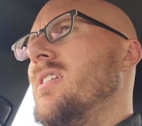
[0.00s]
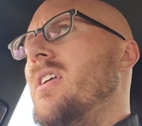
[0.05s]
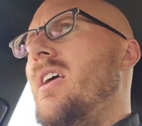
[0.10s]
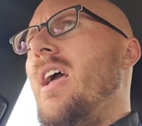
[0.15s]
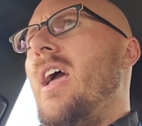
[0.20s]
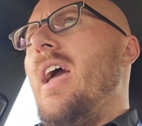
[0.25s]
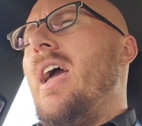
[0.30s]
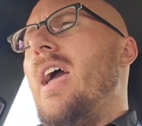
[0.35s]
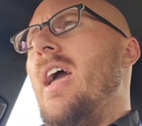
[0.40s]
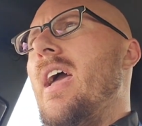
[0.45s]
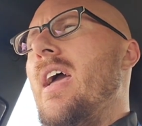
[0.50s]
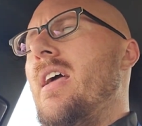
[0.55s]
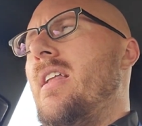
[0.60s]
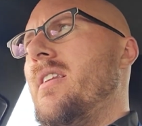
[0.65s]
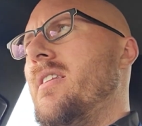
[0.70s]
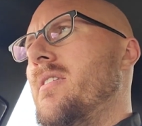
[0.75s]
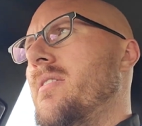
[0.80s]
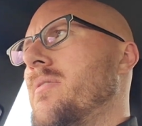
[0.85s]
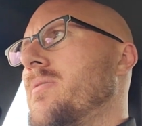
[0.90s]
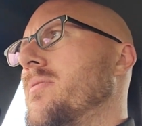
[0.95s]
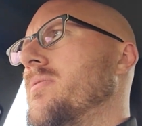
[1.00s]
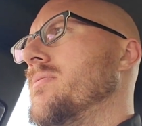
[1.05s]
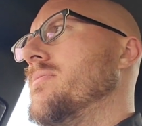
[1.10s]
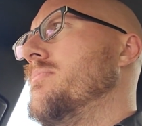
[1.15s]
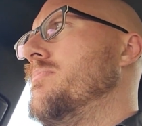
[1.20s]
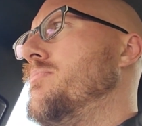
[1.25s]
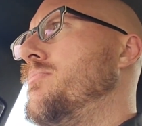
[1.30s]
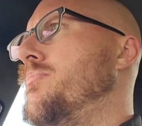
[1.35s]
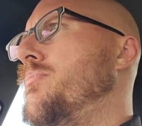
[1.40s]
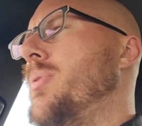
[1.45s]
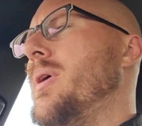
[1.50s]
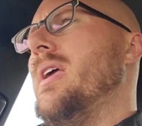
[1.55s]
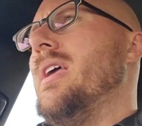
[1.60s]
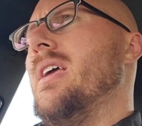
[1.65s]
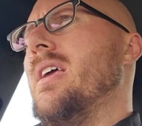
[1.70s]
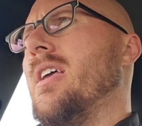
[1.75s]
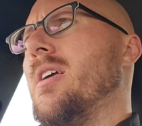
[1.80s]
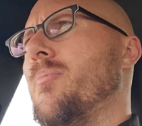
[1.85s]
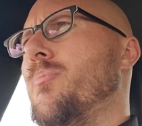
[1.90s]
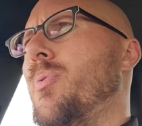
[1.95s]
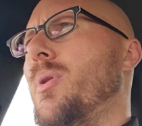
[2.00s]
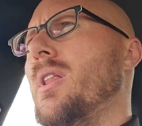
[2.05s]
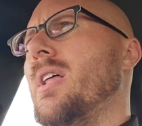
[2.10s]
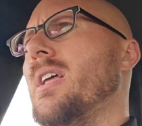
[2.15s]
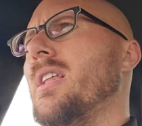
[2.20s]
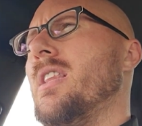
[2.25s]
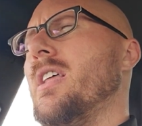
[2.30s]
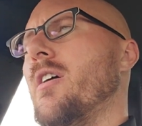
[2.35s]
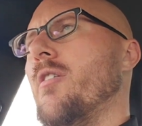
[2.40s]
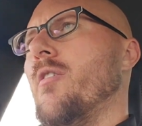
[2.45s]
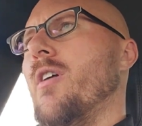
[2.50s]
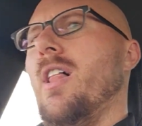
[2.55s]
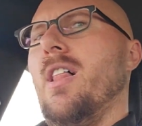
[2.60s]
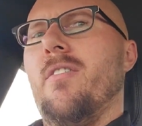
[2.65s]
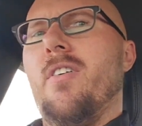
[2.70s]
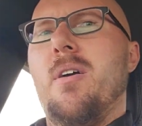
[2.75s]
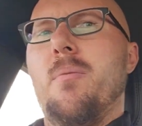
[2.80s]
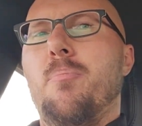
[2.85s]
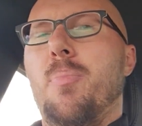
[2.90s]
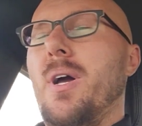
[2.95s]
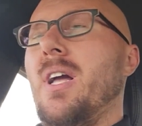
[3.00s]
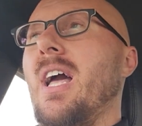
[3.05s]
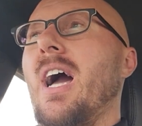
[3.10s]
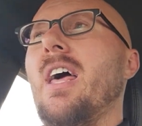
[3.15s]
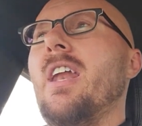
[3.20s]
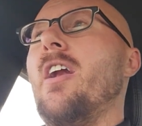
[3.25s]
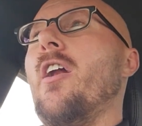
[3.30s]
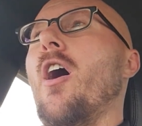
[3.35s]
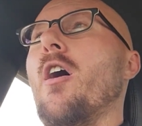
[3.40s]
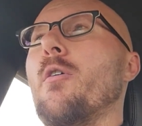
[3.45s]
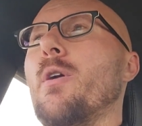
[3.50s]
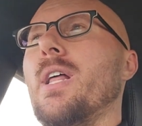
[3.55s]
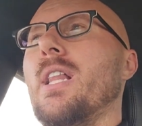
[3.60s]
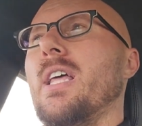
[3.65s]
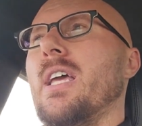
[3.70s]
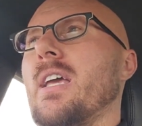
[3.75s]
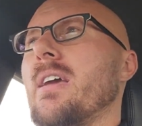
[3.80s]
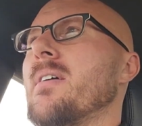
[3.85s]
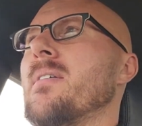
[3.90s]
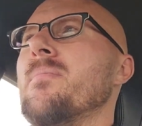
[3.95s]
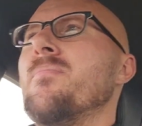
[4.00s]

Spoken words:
and being completely irrelevant, but kind of not really,